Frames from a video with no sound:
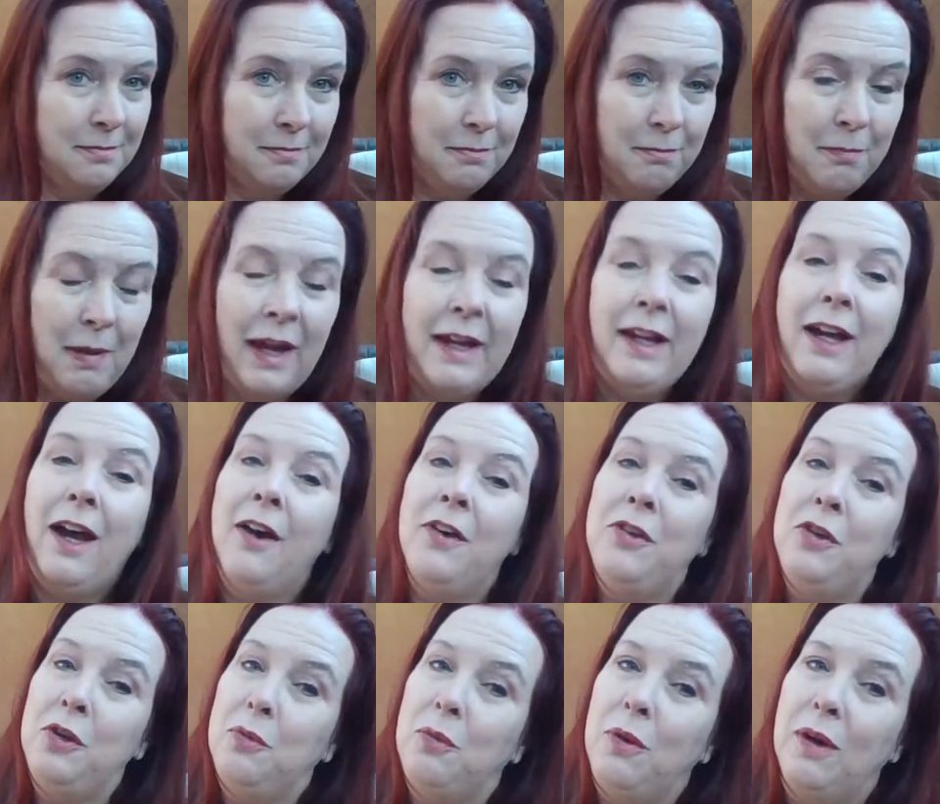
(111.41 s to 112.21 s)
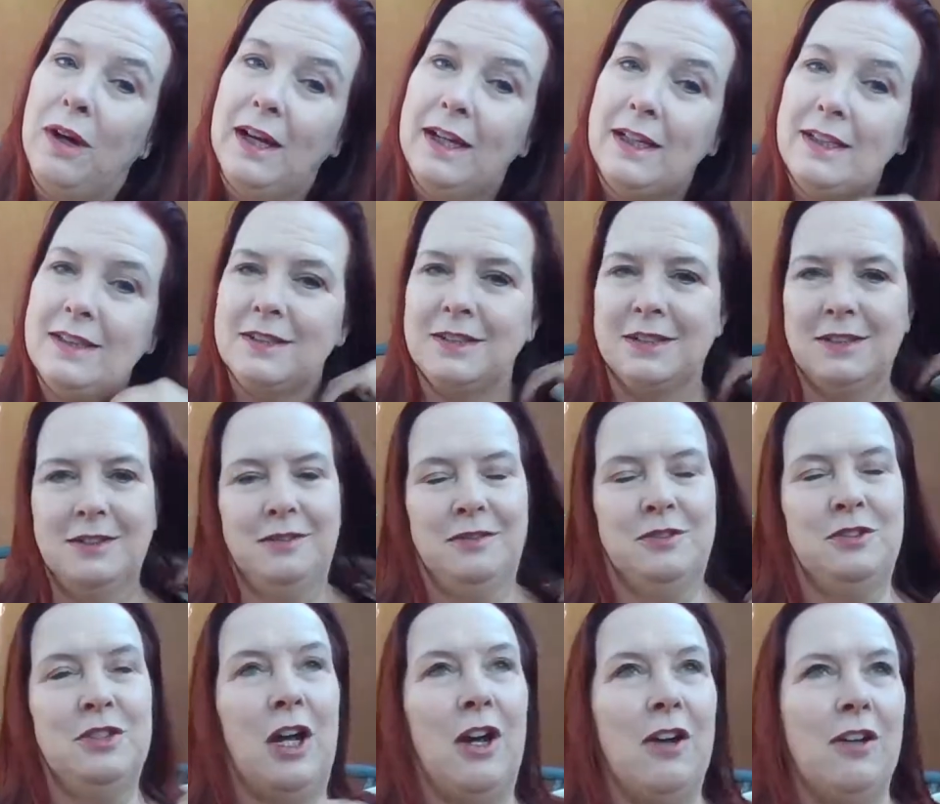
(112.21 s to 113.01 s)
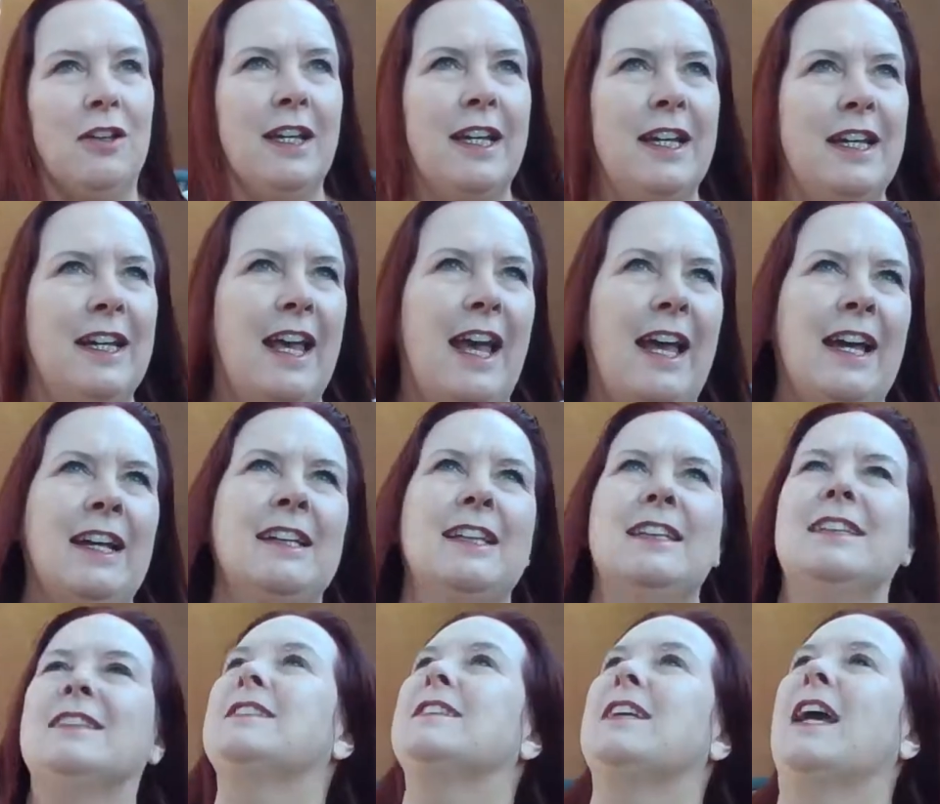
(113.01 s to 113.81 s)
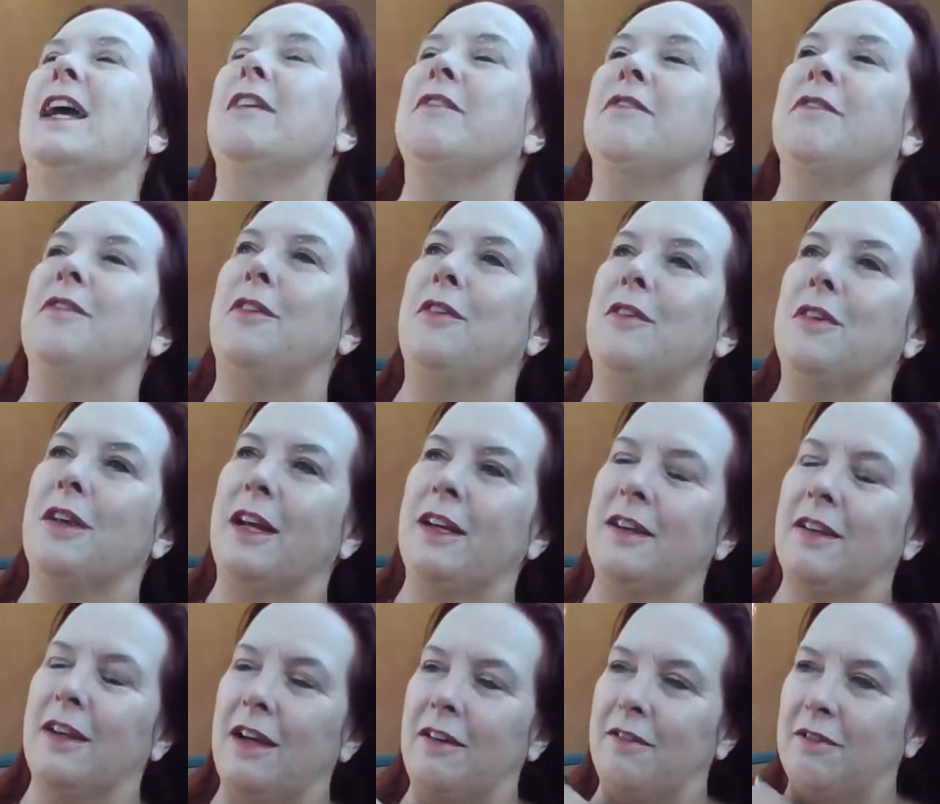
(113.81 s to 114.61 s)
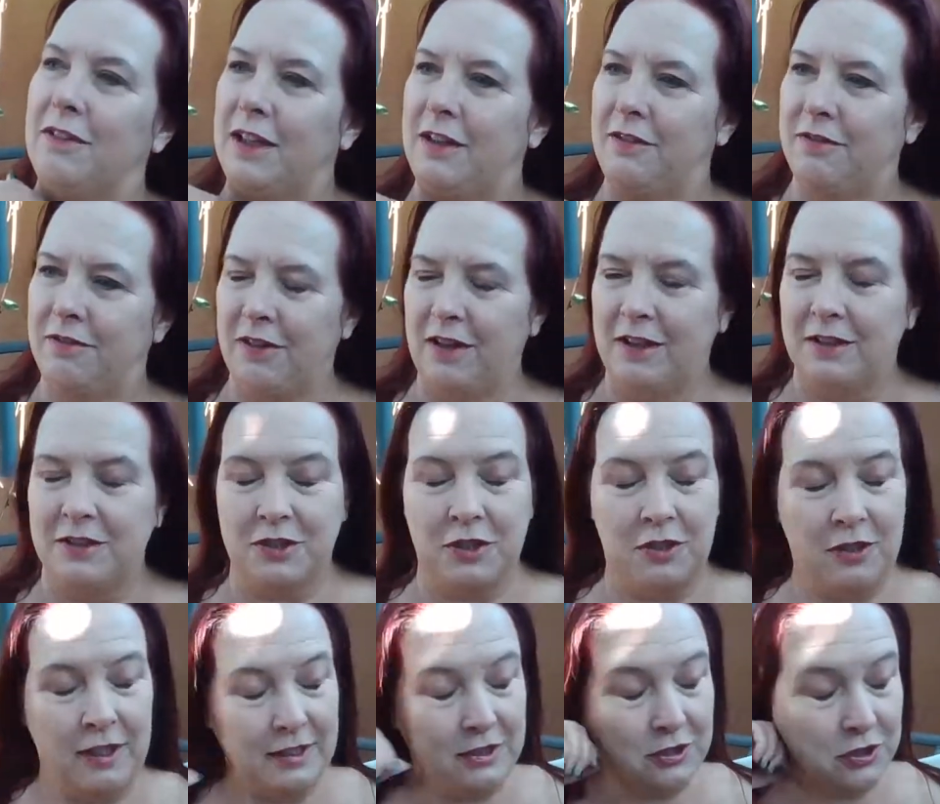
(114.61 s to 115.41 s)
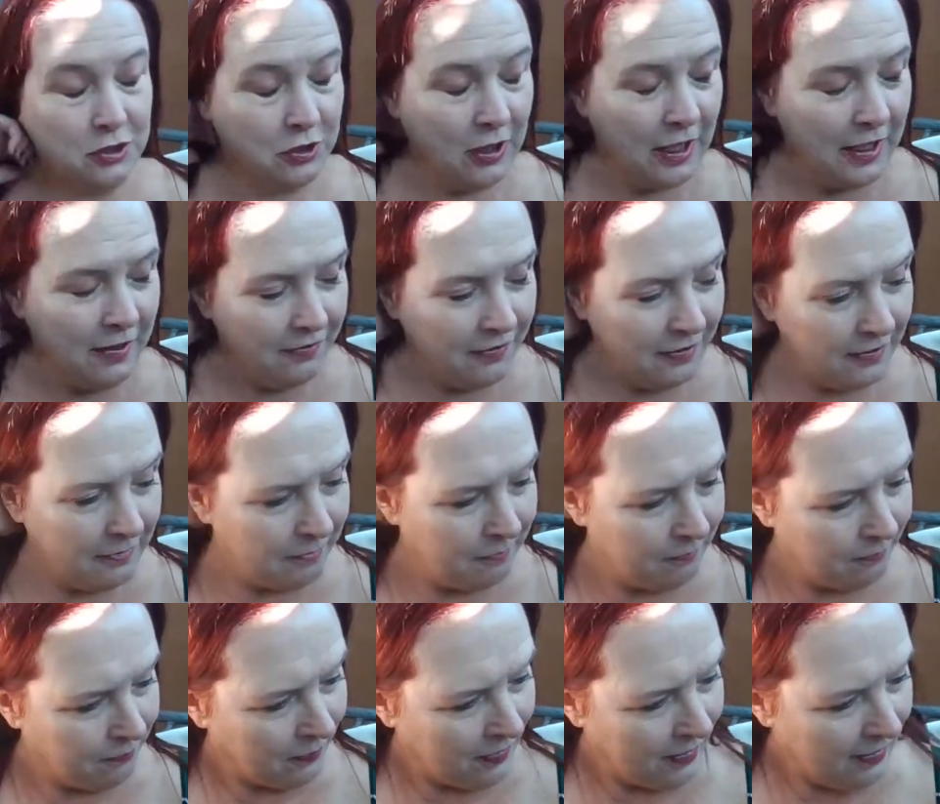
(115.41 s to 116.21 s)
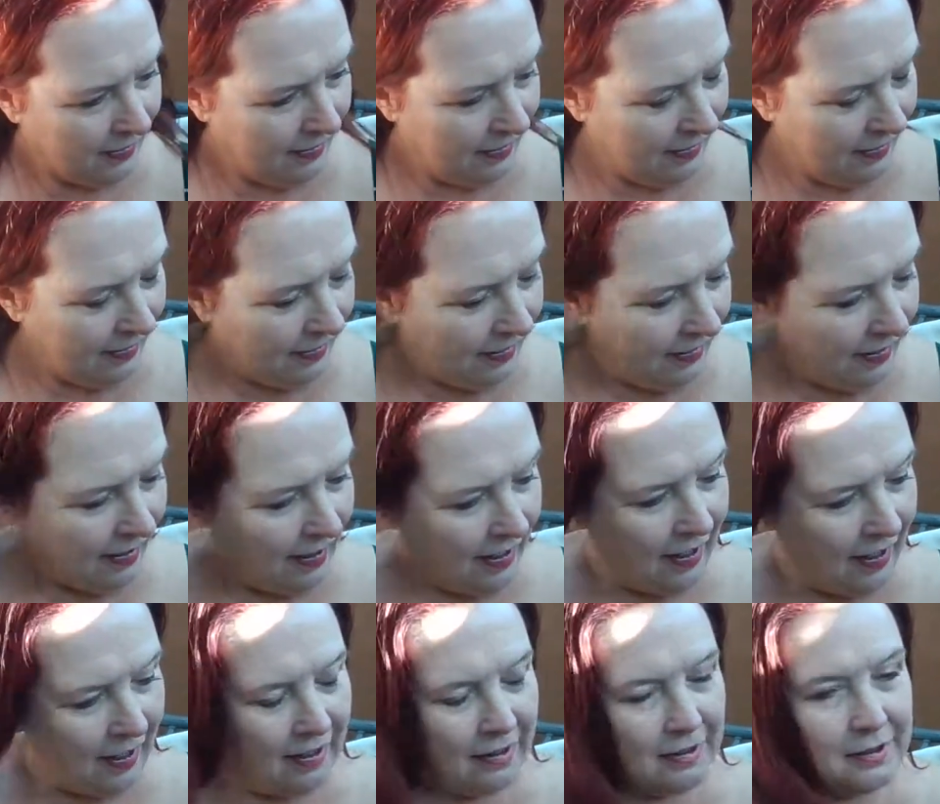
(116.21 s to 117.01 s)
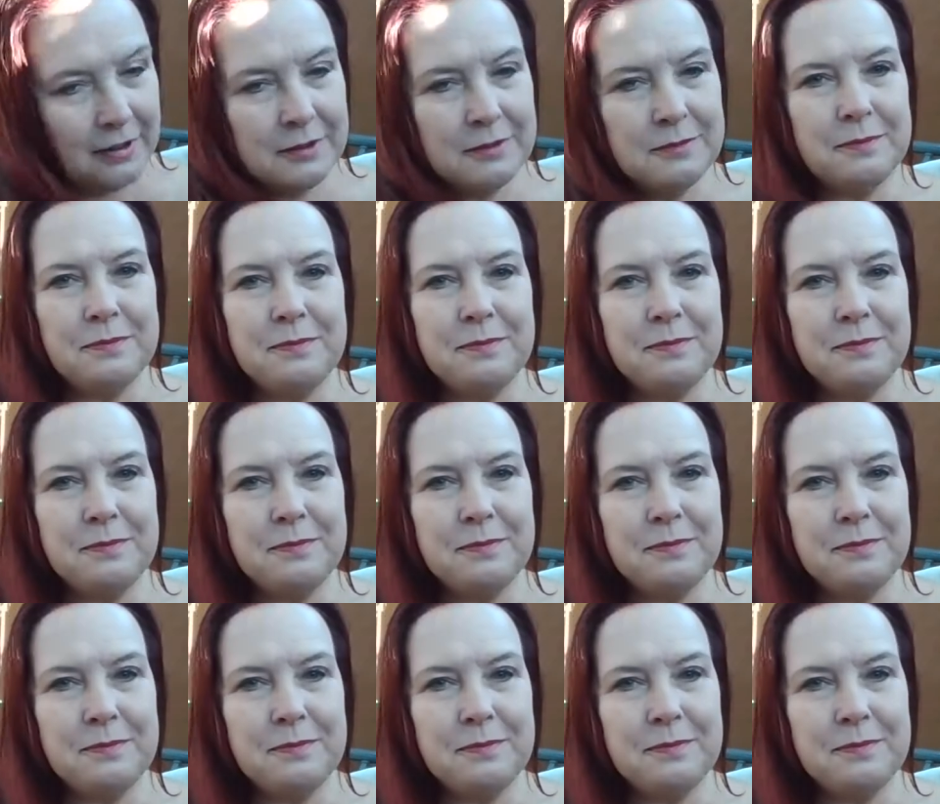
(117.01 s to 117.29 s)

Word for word: my otherwise darling and insightful and lovely friend Grace Draven uh,